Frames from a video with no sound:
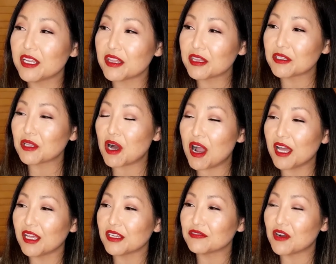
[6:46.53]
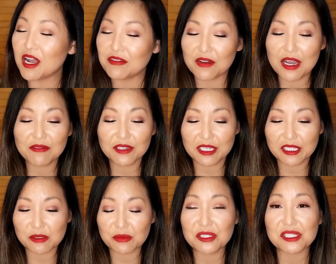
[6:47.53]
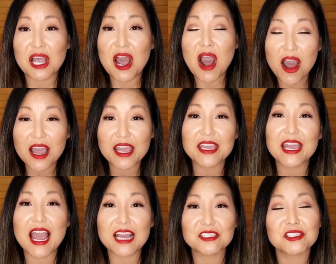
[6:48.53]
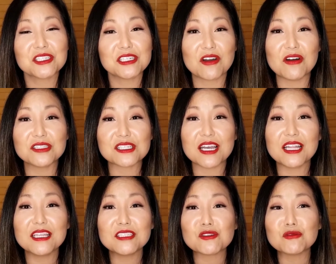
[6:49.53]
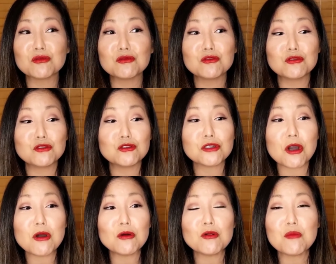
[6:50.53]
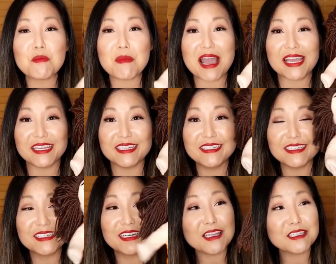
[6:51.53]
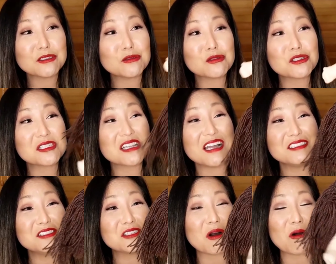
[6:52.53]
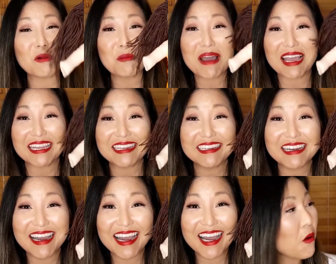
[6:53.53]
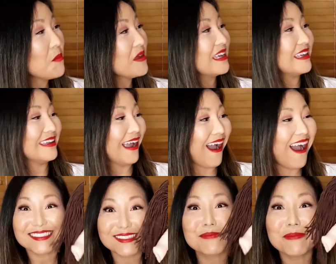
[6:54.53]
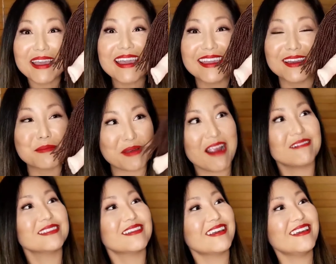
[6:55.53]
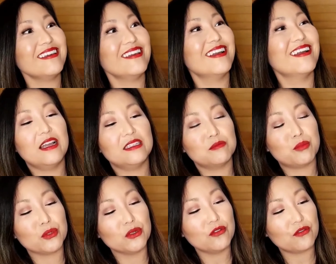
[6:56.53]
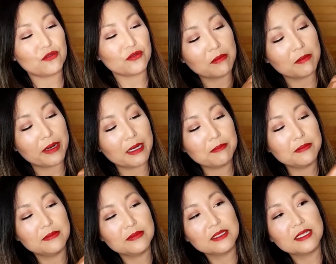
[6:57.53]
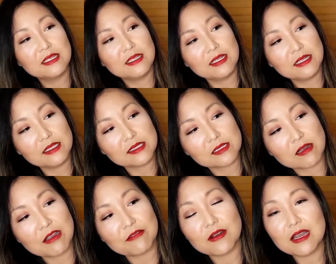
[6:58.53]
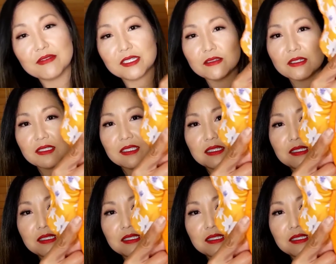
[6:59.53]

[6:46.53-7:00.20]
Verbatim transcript: Another little highlight of Hi-5, I guess, was I actually got a little doll made, a little sun doll made for me. This is me, apparently. And proof on my bum says high five, and look, it